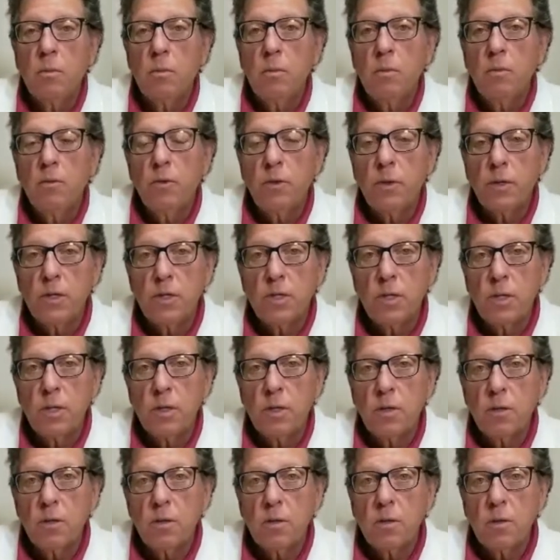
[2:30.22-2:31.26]
for the
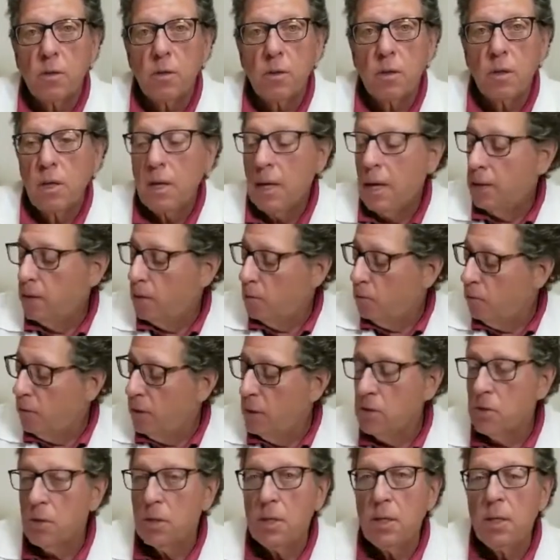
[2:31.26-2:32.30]
teeth. And the
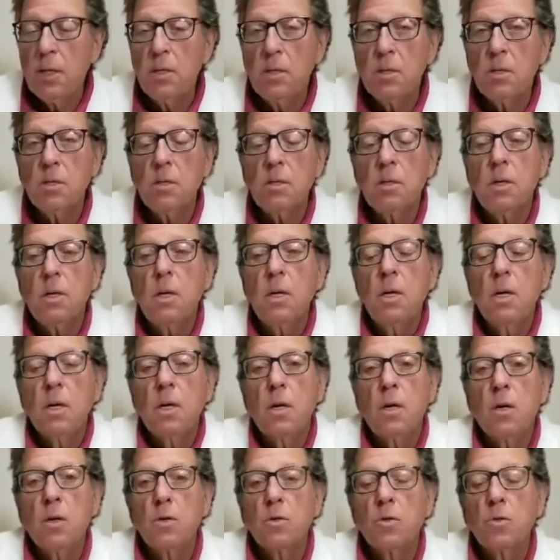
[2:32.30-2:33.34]
reason is
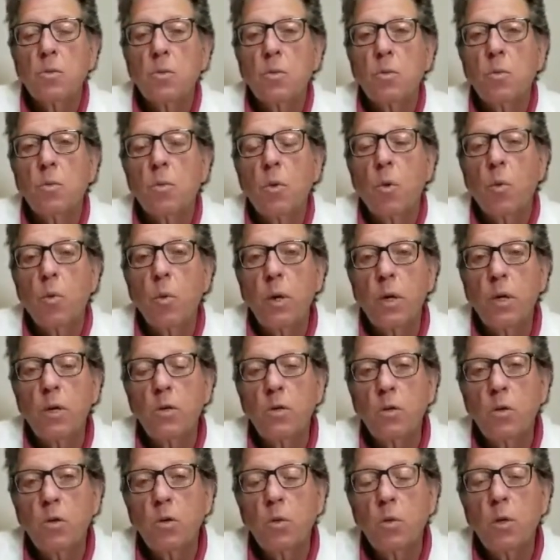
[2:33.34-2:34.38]
because what we
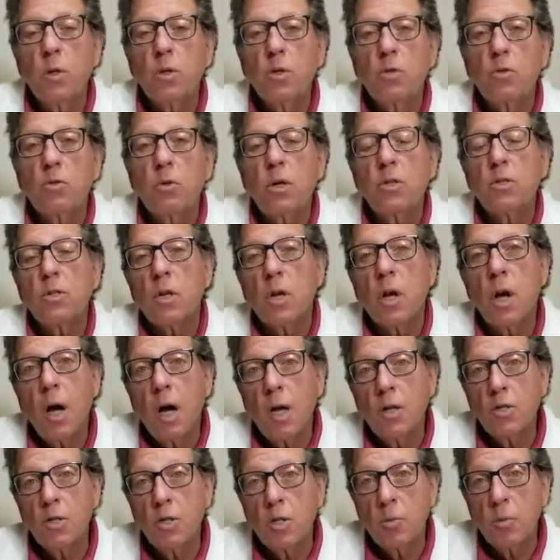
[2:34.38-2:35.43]
do is address the
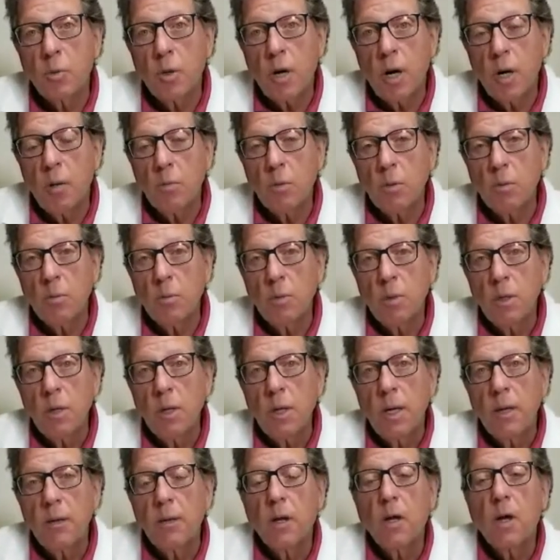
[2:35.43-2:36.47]
cause of the problem.
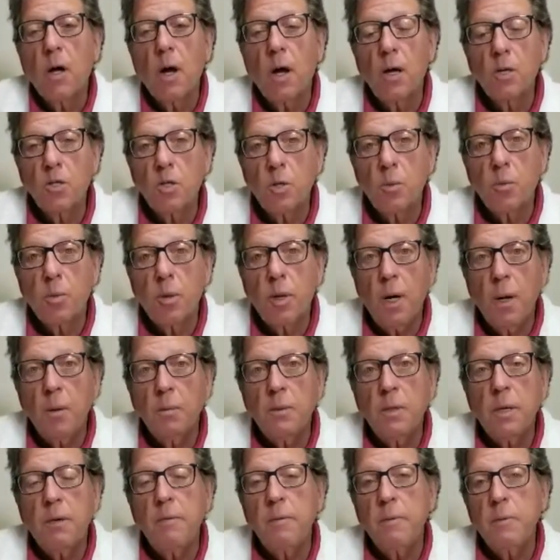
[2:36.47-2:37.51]
And the cause of the problem,
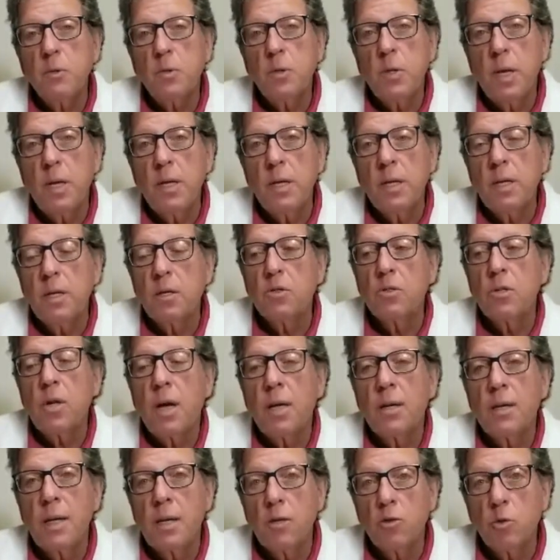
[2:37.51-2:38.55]
as I've been stating, is
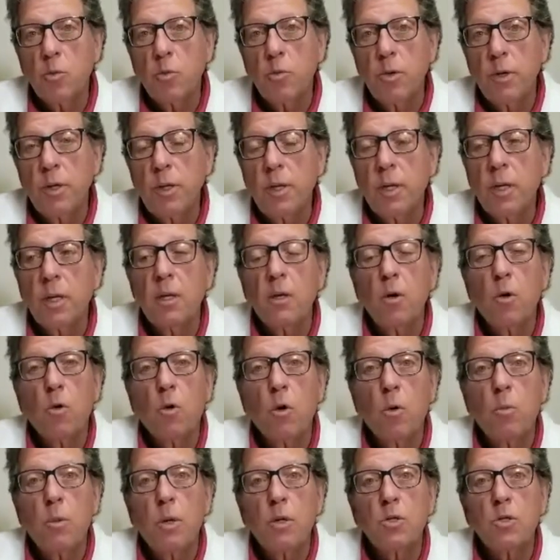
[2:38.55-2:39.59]
not nasal breathing and the
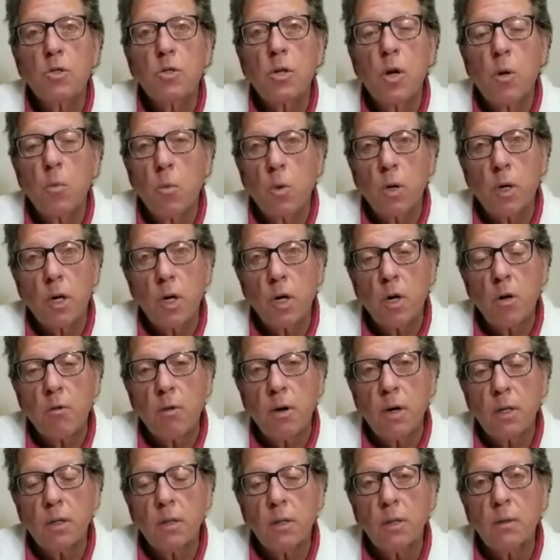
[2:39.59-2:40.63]
oral muscles not working
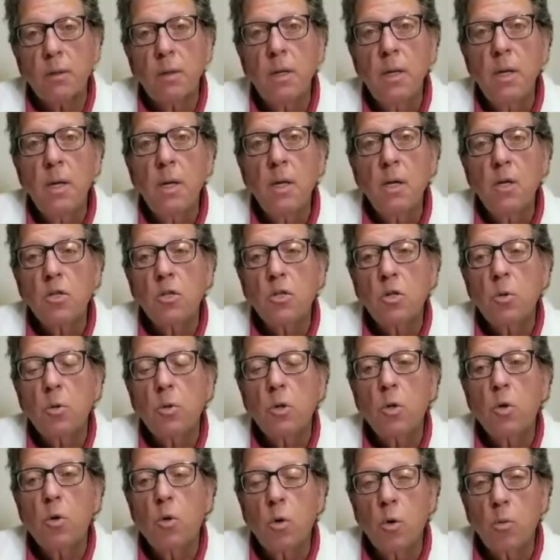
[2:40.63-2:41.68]
correctly. So
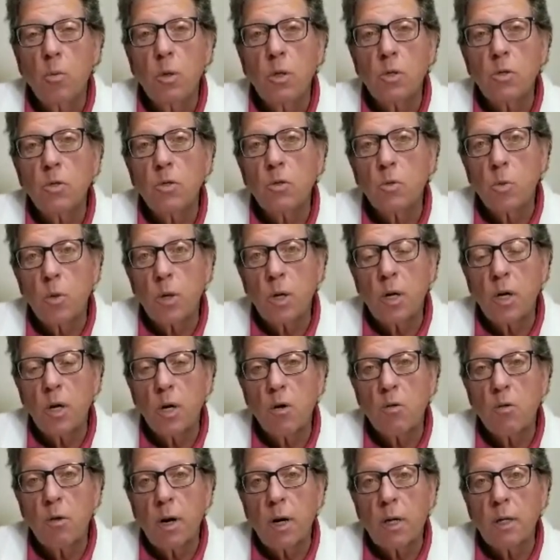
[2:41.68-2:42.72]
the oral muscles working
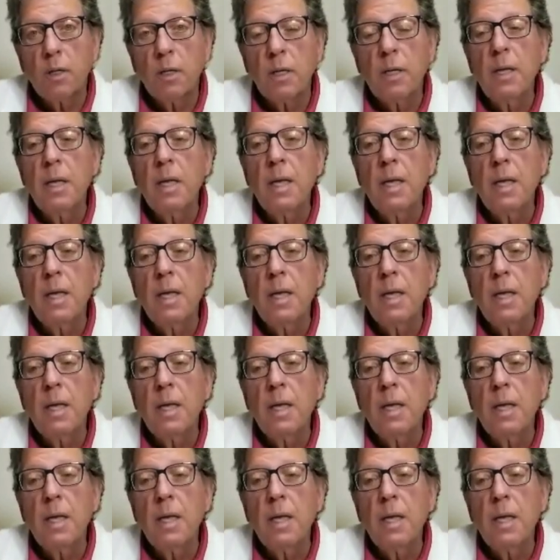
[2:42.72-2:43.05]
correctly